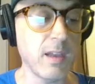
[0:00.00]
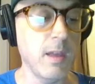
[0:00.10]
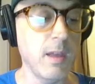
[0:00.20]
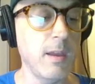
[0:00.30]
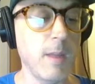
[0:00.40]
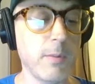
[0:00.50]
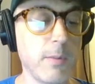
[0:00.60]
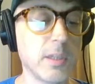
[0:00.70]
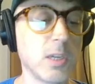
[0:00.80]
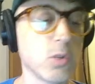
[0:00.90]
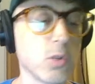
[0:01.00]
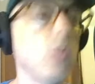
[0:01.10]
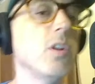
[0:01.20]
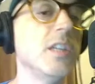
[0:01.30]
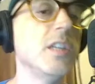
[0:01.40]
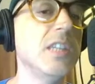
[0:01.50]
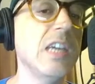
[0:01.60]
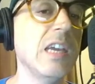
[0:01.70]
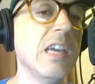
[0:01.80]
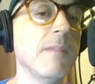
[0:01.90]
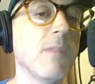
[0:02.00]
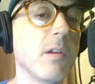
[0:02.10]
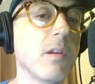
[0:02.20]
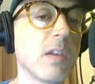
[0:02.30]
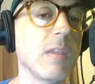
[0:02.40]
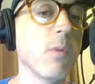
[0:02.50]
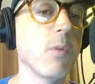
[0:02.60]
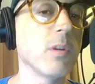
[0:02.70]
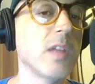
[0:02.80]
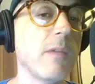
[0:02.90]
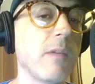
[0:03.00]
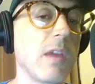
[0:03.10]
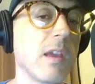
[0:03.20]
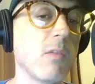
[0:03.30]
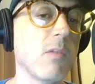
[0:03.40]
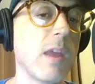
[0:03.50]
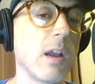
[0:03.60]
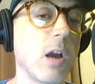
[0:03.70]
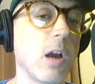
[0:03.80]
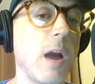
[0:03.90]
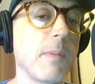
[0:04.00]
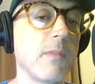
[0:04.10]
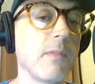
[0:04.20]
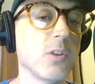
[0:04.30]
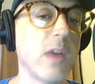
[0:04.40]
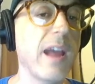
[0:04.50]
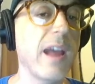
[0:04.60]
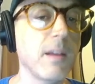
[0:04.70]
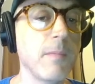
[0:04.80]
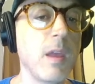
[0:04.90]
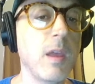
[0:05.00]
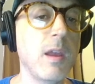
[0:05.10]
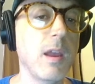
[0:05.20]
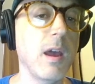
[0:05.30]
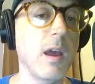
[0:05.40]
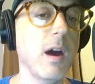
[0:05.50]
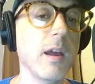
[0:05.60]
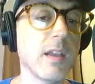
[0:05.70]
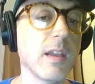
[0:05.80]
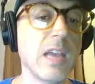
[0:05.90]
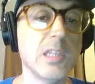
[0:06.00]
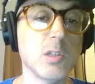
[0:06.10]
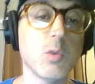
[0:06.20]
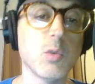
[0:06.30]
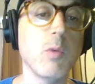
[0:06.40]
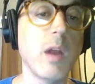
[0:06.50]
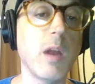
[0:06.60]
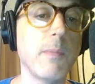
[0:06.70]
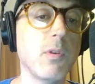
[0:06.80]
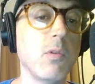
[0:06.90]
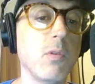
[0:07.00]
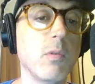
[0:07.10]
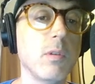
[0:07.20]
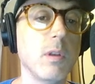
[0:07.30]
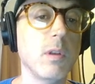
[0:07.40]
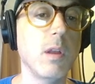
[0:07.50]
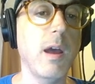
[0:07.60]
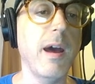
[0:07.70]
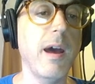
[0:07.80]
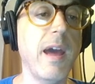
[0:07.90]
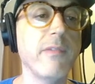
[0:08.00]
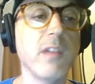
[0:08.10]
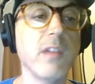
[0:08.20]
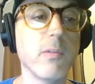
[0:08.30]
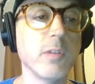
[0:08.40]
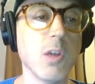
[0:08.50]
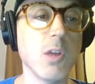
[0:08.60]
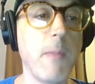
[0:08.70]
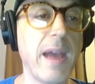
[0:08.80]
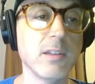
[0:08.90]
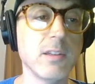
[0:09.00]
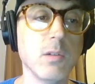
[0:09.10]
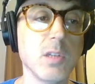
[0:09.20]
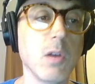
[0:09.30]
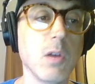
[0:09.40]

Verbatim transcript: and press Control and D on your keyboard. So that way you create a copy of the track. Uh, in case you screw one up, you uh, have another one to go back to. So